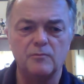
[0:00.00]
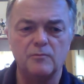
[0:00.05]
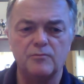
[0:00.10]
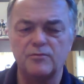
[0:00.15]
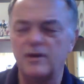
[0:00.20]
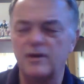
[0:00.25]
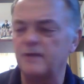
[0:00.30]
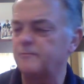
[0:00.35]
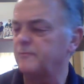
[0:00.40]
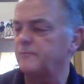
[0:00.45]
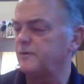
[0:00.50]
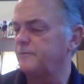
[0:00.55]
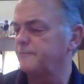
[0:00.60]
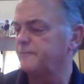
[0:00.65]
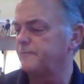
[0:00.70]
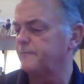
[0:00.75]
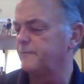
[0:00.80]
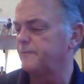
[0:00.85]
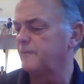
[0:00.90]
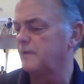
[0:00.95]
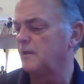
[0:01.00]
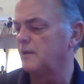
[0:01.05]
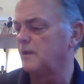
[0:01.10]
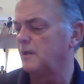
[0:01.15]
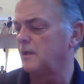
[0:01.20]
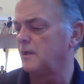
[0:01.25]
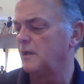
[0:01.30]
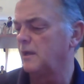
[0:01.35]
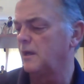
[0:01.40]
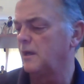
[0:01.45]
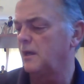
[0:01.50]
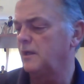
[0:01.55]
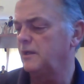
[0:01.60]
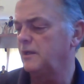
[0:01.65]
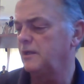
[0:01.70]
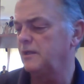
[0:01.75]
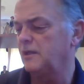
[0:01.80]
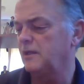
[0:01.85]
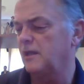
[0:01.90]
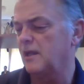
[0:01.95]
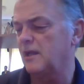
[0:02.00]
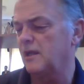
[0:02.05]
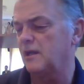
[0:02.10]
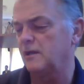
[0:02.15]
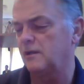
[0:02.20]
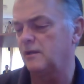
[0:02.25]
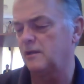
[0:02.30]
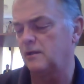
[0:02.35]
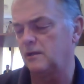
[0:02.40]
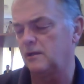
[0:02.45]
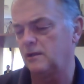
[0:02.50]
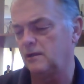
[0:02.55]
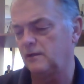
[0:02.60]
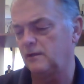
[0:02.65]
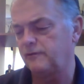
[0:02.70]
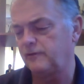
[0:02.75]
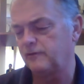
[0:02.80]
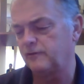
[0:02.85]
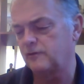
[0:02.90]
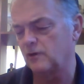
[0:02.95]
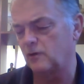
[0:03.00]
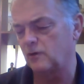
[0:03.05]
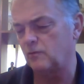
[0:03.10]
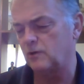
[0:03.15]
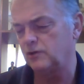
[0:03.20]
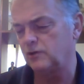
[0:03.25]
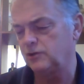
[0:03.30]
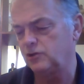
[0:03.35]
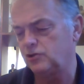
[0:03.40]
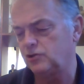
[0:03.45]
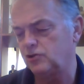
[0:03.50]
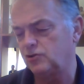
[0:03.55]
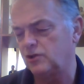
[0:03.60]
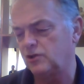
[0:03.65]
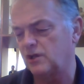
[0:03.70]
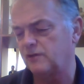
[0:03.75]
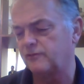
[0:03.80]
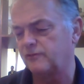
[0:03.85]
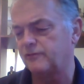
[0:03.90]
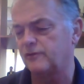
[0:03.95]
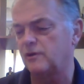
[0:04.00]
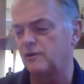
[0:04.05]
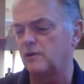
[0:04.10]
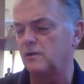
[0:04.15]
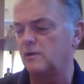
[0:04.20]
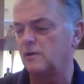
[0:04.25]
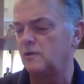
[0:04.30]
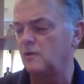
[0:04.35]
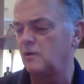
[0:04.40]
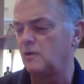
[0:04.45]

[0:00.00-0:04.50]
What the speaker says: Bradman, and in there, if you've got one, you should have that